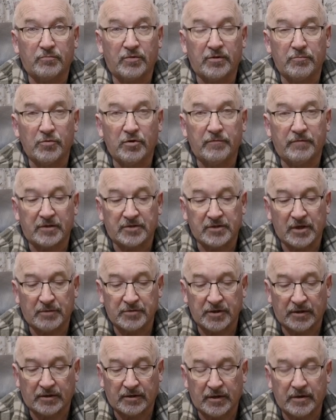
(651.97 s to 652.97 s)
with a moving
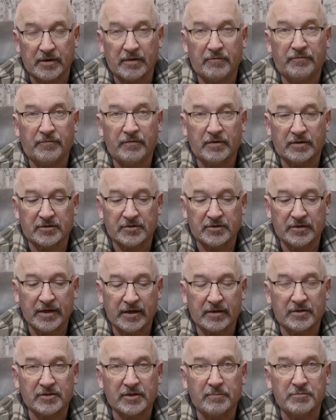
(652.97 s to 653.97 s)
subject. And if it's a
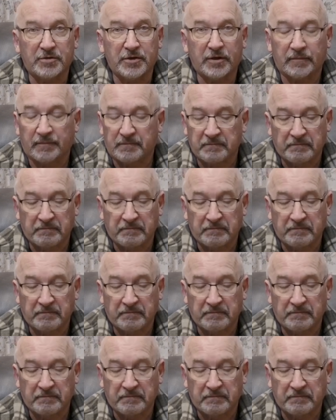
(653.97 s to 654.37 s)
static subject,